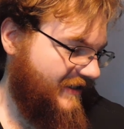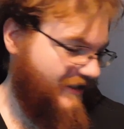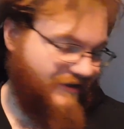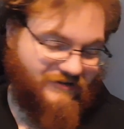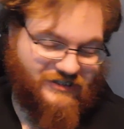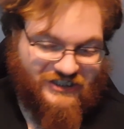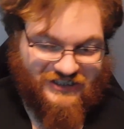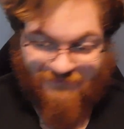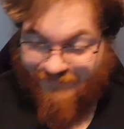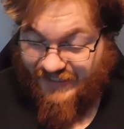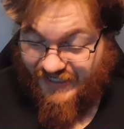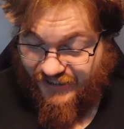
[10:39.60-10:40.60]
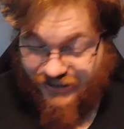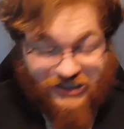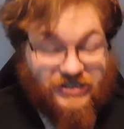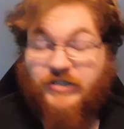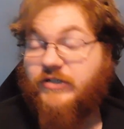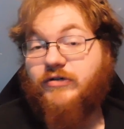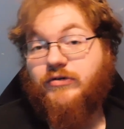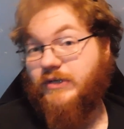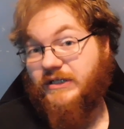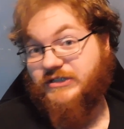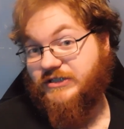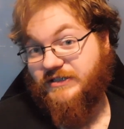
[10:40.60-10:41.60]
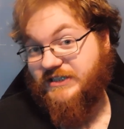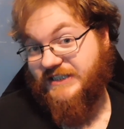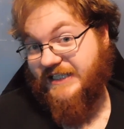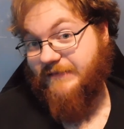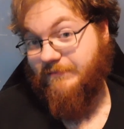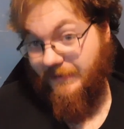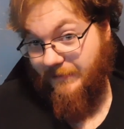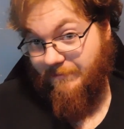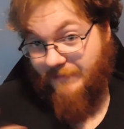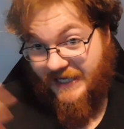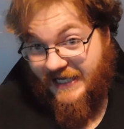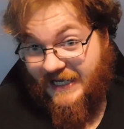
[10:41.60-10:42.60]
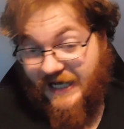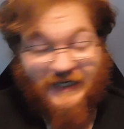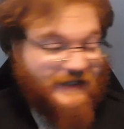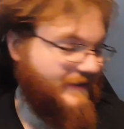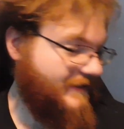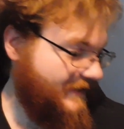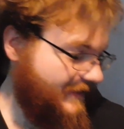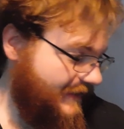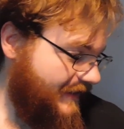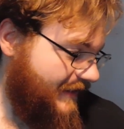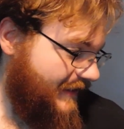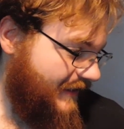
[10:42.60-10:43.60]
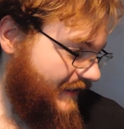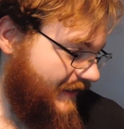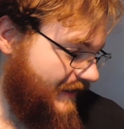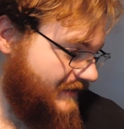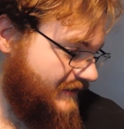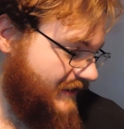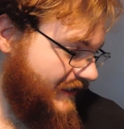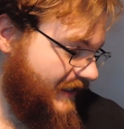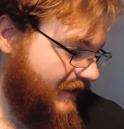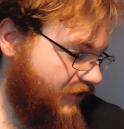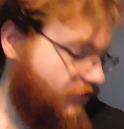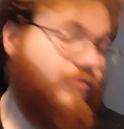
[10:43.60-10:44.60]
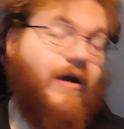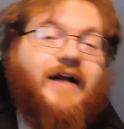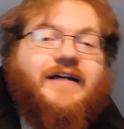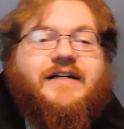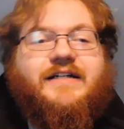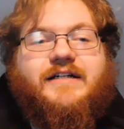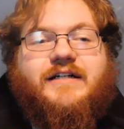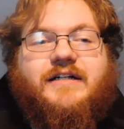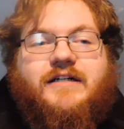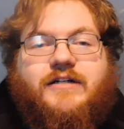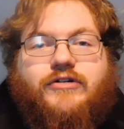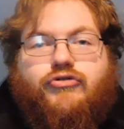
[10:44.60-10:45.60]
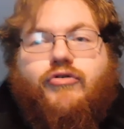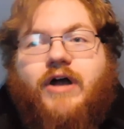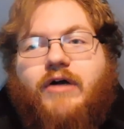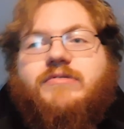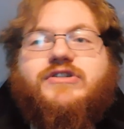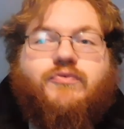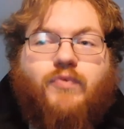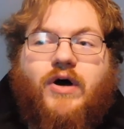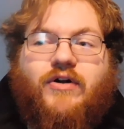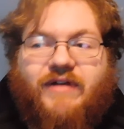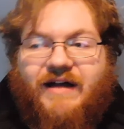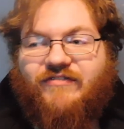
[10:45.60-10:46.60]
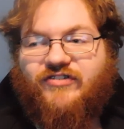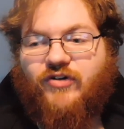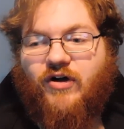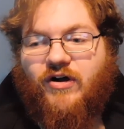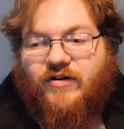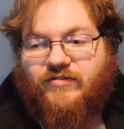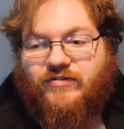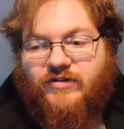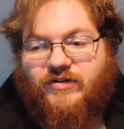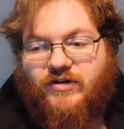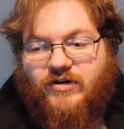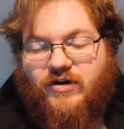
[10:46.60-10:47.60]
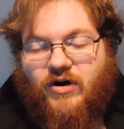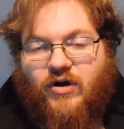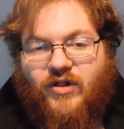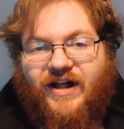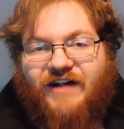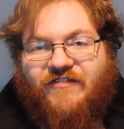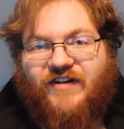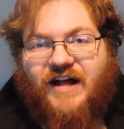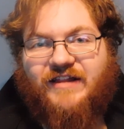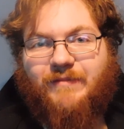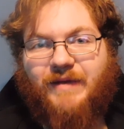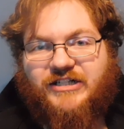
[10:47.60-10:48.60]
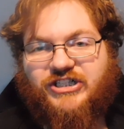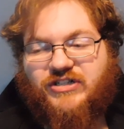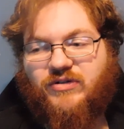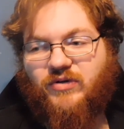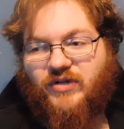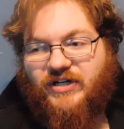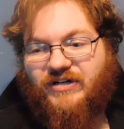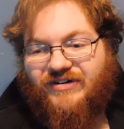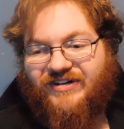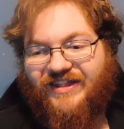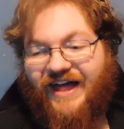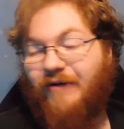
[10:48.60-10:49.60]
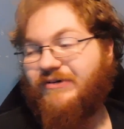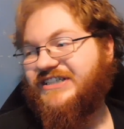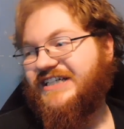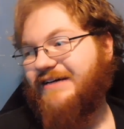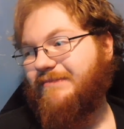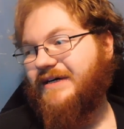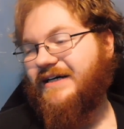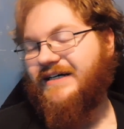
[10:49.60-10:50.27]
Kyoshi's a bitch. Who else could have said it but me? Let's see. Kuruk. Kuruk was the water avatar, or that I forgot to mention earlier. That was him.